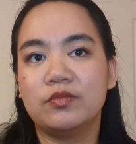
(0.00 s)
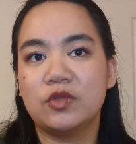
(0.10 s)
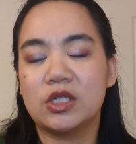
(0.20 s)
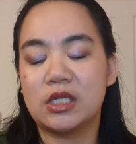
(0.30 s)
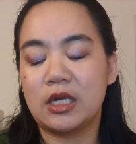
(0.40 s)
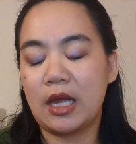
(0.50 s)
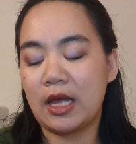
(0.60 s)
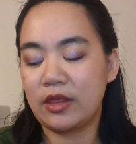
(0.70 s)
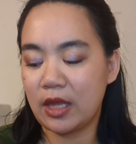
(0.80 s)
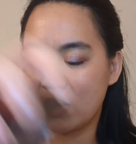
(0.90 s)
just to
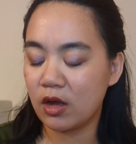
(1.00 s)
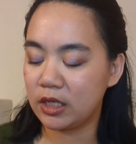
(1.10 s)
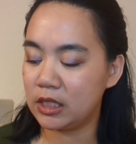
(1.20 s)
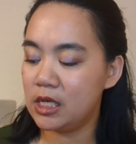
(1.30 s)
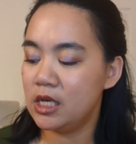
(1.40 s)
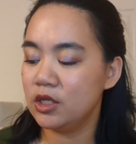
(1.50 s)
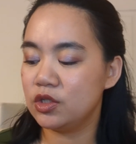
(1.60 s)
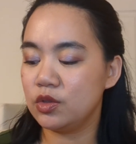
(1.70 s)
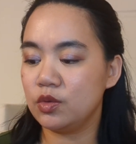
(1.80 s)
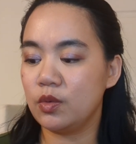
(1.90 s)
add that on
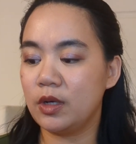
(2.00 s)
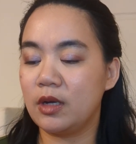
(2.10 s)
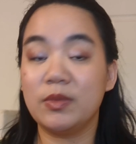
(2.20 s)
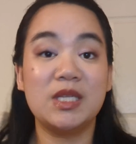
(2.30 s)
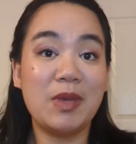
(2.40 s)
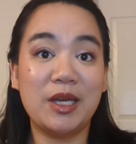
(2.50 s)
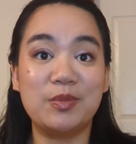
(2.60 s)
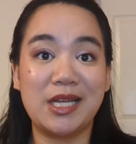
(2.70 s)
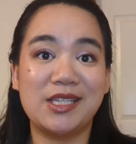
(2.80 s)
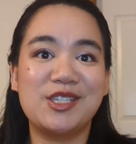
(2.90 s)
to these makeup
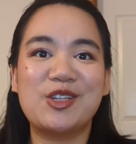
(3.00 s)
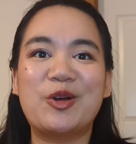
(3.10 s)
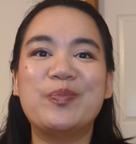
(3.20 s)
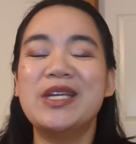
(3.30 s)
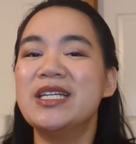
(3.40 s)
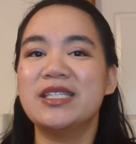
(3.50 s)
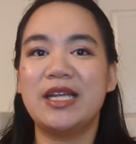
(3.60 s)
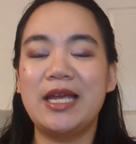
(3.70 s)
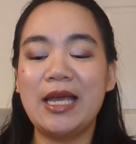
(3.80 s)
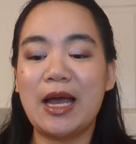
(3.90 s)
dates. So
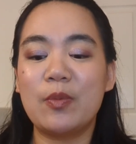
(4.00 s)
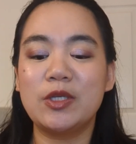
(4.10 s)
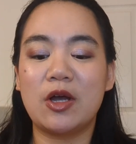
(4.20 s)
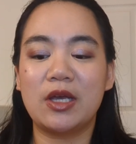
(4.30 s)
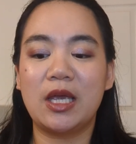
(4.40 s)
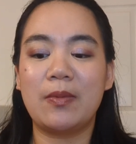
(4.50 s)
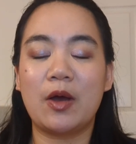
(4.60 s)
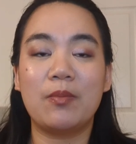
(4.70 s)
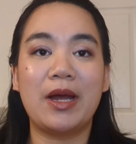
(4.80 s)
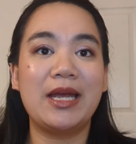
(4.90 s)
today I'll be talking
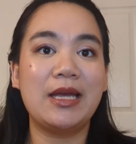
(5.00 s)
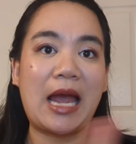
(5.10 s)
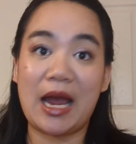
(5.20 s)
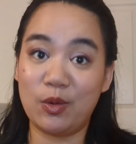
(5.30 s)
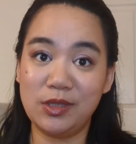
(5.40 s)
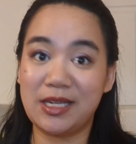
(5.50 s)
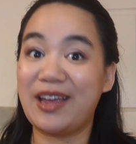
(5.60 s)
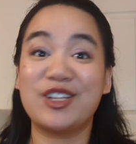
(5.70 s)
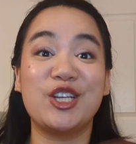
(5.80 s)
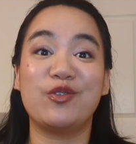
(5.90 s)
about my outs. I
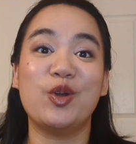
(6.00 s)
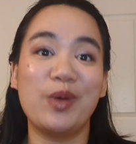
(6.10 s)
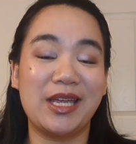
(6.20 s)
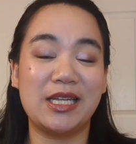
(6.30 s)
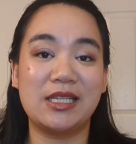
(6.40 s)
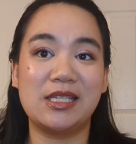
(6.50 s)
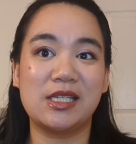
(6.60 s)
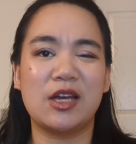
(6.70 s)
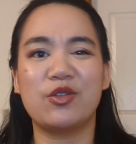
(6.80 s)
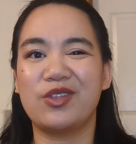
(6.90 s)
actually have no ins
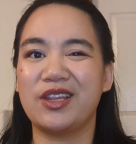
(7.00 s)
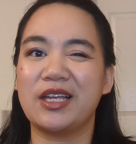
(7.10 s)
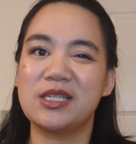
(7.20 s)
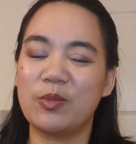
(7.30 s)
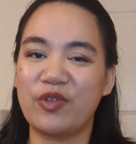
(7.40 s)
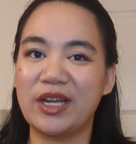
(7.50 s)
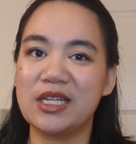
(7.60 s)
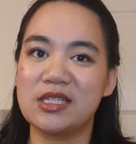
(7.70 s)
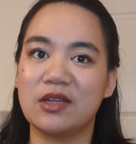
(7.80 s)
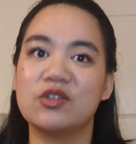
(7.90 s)
other than like some
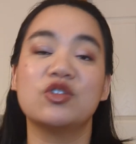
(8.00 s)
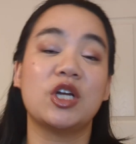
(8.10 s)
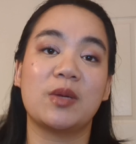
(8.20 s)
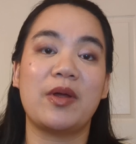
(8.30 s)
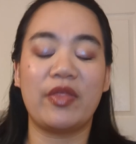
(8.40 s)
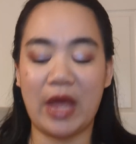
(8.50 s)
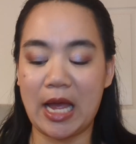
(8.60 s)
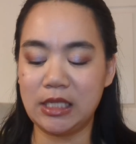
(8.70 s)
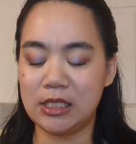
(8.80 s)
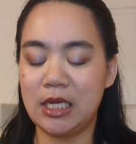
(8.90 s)
frankens stuff, so I'll talk about
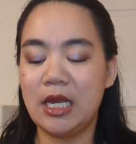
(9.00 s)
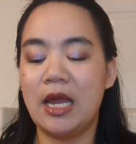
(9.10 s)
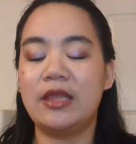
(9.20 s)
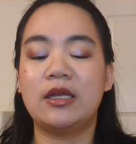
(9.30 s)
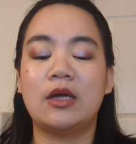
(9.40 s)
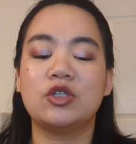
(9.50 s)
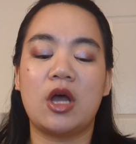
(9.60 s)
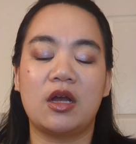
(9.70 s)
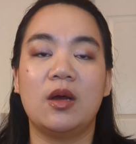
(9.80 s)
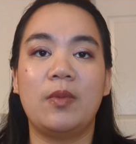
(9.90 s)
that. And then I'll
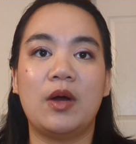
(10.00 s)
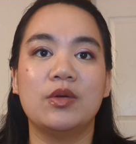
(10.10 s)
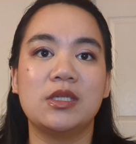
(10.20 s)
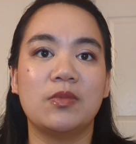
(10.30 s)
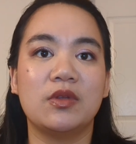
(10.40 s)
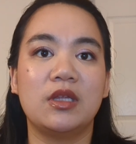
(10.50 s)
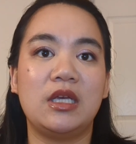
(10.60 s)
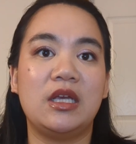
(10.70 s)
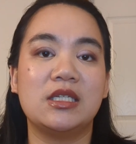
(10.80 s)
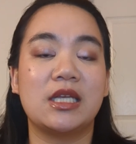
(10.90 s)
talk about some of
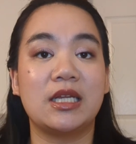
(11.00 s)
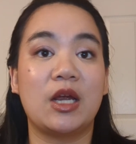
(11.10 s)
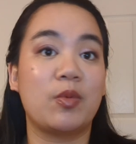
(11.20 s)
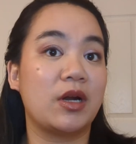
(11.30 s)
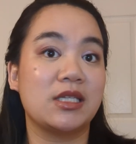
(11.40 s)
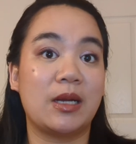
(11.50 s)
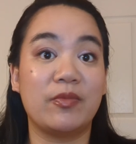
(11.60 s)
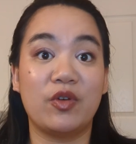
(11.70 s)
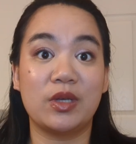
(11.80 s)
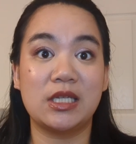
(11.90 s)
the skincare products that I'm
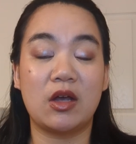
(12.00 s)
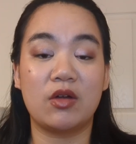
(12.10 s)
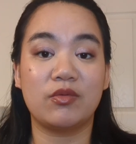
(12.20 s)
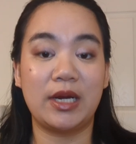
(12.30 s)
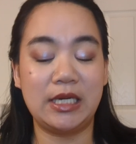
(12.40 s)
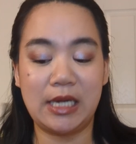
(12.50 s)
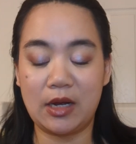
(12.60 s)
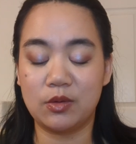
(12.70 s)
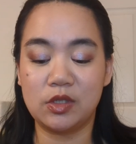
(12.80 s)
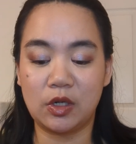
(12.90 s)
focusing on right
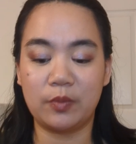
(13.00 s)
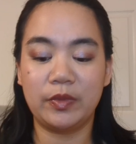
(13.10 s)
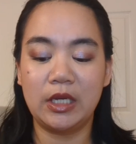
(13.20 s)
now. So